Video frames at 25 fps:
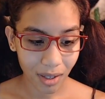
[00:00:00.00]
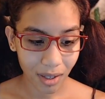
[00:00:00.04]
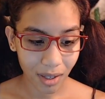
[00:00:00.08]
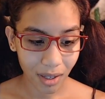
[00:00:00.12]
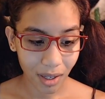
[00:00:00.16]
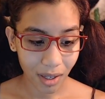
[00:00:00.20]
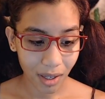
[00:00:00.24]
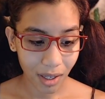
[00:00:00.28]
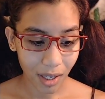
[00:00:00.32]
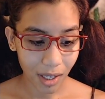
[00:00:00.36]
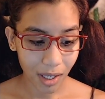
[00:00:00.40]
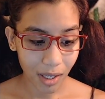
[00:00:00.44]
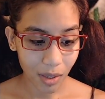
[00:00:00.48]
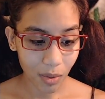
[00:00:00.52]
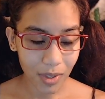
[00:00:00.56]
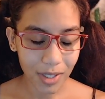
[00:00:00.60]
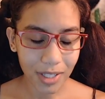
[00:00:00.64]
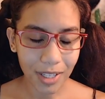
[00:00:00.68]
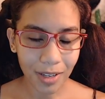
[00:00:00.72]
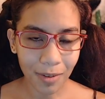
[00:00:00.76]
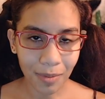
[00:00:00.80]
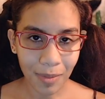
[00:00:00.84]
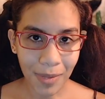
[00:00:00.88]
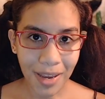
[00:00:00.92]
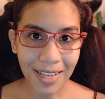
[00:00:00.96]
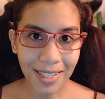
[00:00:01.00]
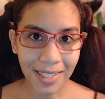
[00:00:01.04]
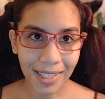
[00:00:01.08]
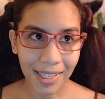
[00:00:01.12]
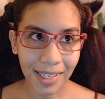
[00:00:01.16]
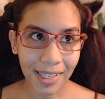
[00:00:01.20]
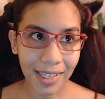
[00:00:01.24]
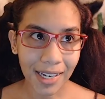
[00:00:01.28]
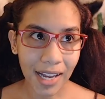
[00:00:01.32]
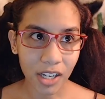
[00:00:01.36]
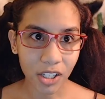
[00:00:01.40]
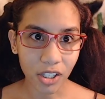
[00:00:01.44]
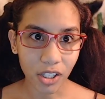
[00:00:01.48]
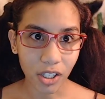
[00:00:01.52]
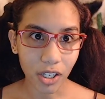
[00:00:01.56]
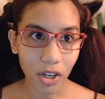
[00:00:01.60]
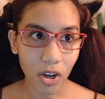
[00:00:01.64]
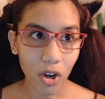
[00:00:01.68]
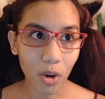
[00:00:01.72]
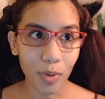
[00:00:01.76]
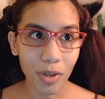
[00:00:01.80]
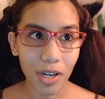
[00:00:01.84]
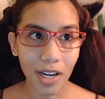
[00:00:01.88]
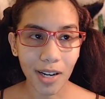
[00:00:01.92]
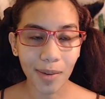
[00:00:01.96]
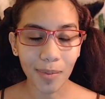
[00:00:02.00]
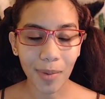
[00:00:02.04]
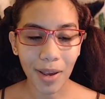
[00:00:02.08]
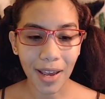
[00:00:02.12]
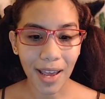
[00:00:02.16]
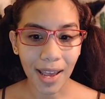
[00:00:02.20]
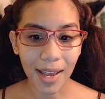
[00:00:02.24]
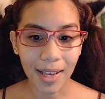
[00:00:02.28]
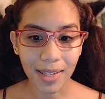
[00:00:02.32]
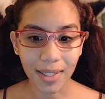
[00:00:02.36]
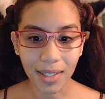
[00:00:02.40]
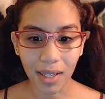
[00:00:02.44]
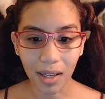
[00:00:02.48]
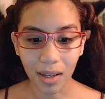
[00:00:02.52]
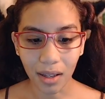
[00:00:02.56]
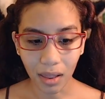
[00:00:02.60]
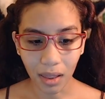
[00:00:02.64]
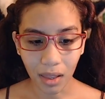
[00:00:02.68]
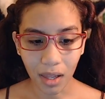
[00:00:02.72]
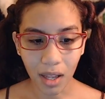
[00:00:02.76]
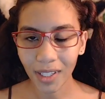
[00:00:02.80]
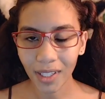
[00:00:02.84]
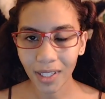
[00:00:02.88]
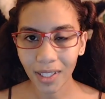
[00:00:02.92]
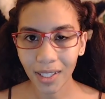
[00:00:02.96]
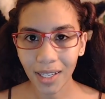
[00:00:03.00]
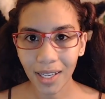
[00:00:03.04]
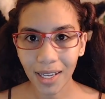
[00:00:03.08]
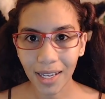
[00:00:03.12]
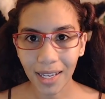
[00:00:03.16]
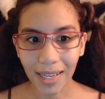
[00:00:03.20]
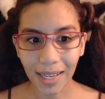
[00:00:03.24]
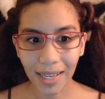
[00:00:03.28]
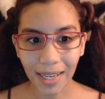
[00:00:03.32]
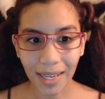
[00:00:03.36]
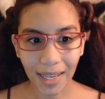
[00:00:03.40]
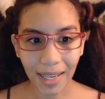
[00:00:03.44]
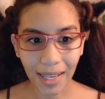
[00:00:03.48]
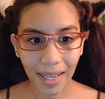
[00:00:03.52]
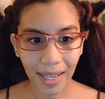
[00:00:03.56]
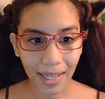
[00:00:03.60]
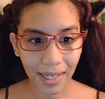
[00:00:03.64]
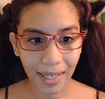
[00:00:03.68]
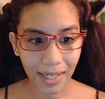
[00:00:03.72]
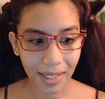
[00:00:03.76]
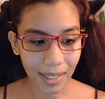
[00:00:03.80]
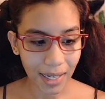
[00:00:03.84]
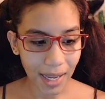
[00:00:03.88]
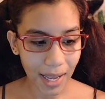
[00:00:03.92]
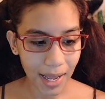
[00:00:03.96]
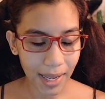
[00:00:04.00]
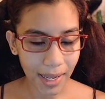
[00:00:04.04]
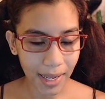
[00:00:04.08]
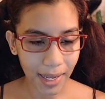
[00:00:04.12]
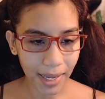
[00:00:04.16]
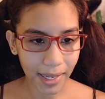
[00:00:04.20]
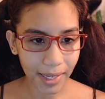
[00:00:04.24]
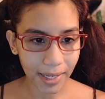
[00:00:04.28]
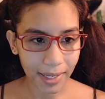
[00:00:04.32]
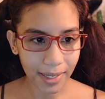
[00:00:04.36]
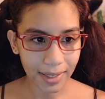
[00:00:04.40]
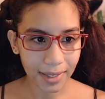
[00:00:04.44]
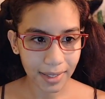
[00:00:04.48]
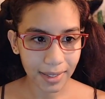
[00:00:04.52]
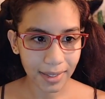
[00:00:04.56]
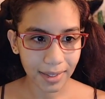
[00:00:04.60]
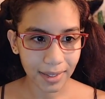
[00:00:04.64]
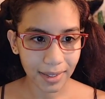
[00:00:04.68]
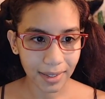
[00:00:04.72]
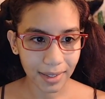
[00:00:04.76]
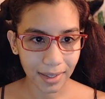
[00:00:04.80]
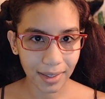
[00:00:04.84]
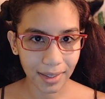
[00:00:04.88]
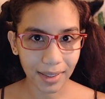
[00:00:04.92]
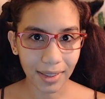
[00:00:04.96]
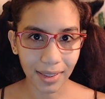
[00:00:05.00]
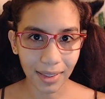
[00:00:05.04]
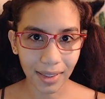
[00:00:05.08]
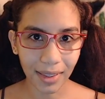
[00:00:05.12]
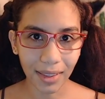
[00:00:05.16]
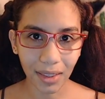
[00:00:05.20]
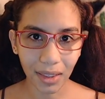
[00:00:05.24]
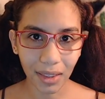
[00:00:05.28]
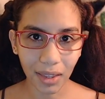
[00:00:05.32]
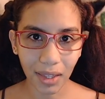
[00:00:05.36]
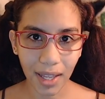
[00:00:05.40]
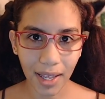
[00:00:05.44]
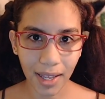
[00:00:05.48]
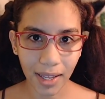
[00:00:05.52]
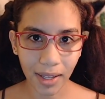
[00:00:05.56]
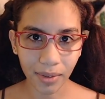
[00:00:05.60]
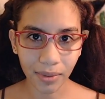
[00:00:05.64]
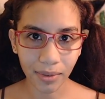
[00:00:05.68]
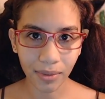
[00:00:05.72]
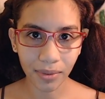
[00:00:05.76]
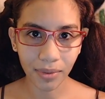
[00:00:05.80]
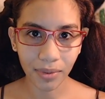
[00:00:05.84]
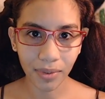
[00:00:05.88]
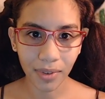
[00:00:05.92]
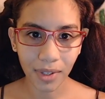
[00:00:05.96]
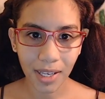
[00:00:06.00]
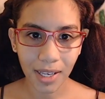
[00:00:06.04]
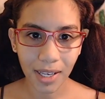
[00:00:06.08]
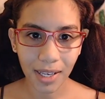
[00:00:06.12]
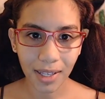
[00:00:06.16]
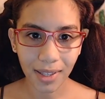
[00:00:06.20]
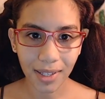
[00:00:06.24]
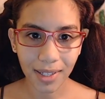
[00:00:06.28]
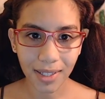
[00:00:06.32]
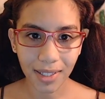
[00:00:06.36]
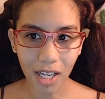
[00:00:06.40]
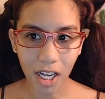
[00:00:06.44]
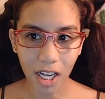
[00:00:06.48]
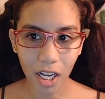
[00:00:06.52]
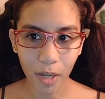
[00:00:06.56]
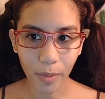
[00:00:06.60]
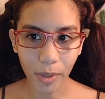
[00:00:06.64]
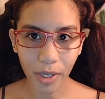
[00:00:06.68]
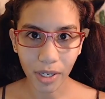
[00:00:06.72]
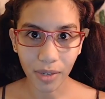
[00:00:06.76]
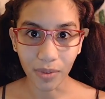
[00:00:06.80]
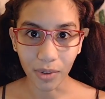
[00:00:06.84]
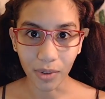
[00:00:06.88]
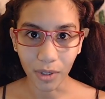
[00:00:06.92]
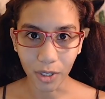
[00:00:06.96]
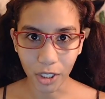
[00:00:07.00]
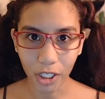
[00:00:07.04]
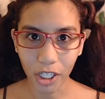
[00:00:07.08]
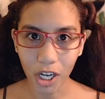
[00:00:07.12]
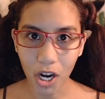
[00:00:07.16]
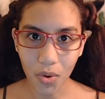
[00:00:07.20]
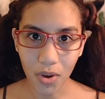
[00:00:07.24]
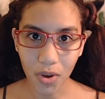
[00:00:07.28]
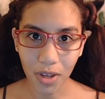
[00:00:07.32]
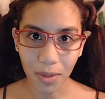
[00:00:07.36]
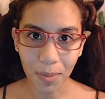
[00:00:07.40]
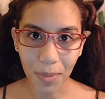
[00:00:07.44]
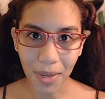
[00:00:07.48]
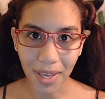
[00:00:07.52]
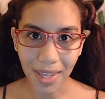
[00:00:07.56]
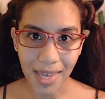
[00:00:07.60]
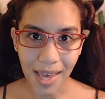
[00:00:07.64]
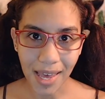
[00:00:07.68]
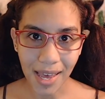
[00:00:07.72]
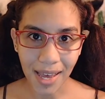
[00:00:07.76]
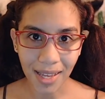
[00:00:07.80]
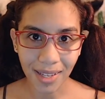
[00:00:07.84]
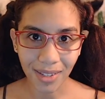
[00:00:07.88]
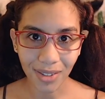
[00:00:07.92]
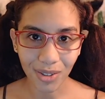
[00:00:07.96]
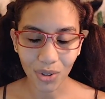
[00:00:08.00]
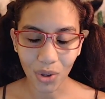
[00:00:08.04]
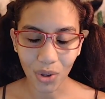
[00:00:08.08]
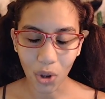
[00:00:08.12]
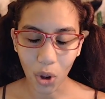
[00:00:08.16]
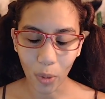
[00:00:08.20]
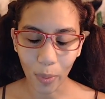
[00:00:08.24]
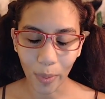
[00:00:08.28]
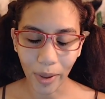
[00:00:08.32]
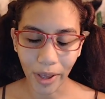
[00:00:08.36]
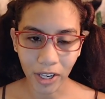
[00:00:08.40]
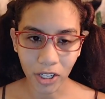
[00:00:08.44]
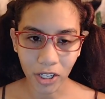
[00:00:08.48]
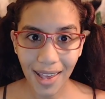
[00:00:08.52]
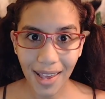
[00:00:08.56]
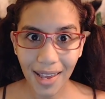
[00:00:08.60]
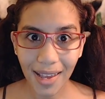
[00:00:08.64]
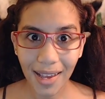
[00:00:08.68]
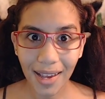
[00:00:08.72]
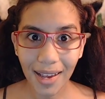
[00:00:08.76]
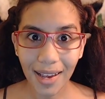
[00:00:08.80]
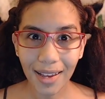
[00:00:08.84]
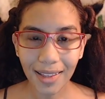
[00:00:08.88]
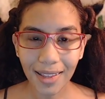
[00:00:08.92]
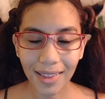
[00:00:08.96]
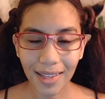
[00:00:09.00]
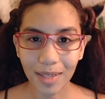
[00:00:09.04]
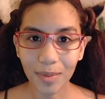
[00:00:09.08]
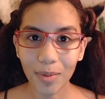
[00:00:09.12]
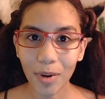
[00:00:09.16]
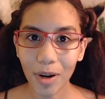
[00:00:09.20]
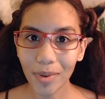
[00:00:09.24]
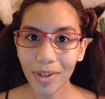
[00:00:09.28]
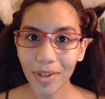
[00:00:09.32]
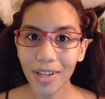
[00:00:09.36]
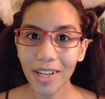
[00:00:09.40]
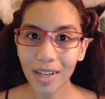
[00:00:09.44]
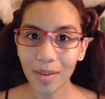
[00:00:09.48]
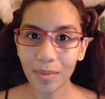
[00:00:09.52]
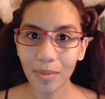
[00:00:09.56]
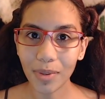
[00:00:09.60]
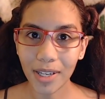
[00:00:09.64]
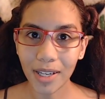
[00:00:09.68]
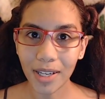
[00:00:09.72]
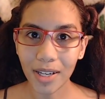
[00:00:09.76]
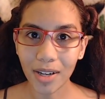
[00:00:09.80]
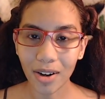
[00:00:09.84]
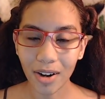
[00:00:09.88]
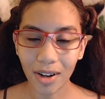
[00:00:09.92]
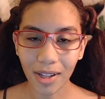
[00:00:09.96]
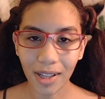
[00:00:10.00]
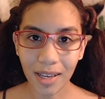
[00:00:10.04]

was amazing. It actually opened up my eyes a lot, and I love this comic for showing me that so much. That's probably gonna be all I